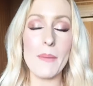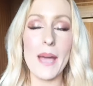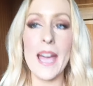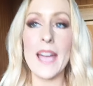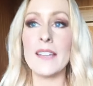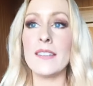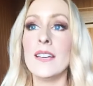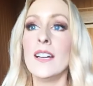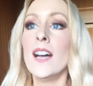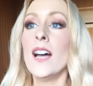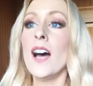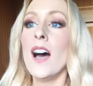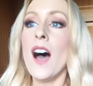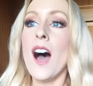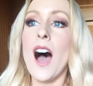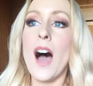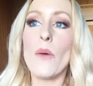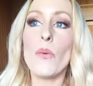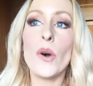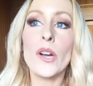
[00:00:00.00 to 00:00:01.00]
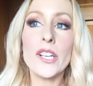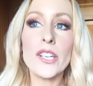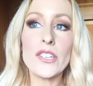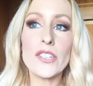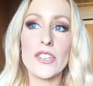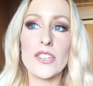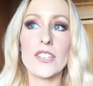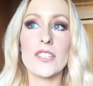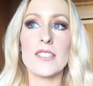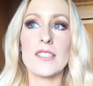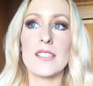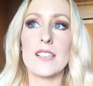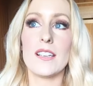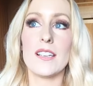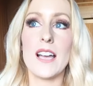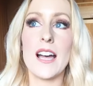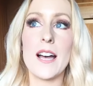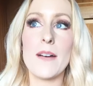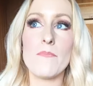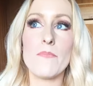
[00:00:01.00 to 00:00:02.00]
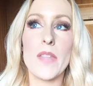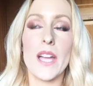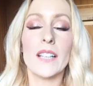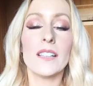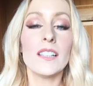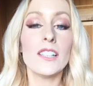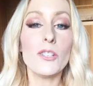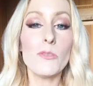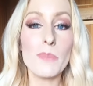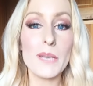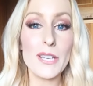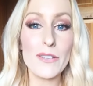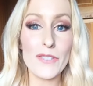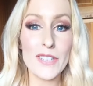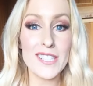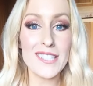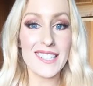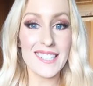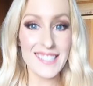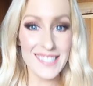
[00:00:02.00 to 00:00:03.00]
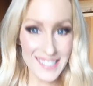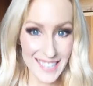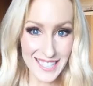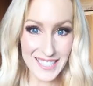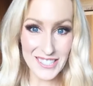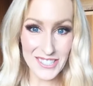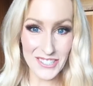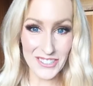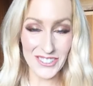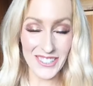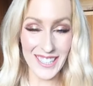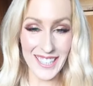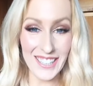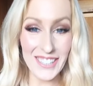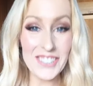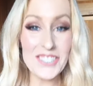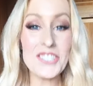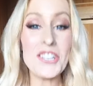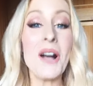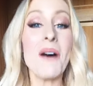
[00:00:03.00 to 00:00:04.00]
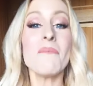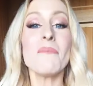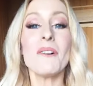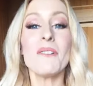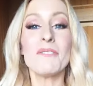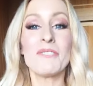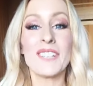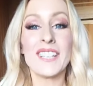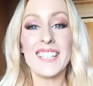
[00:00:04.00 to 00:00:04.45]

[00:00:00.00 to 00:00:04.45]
And I want to use um, a little bit of a success story on top of,